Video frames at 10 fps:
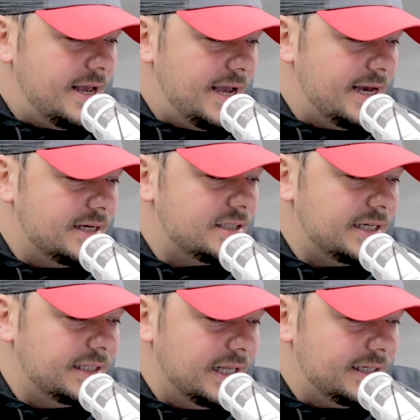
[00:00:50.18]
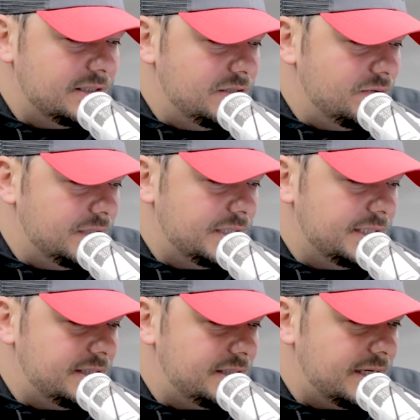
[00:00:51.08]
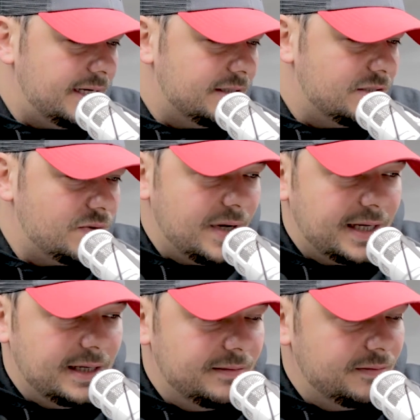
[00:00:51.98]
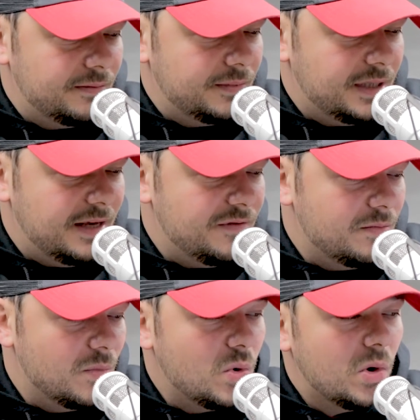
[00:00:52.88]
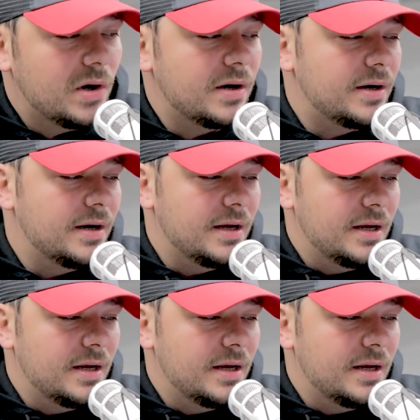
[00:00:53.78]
as I'd like to do it this style so I can give you more